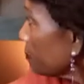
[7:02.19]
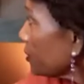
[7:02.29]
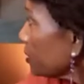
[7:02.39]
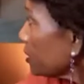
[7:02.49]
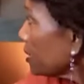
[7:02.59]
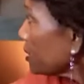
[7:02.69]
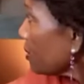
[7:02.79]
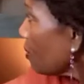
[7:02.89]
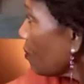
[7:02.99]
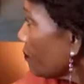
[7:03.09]
push this
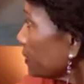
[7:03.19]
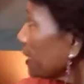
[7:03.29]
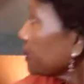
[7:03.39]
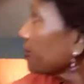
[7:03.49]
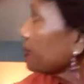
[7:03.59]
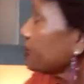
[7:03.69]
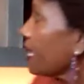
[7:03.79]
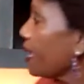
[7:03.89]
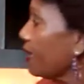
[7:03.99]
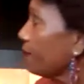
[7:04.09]
over just a
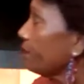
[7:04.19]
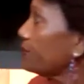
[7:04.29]
tad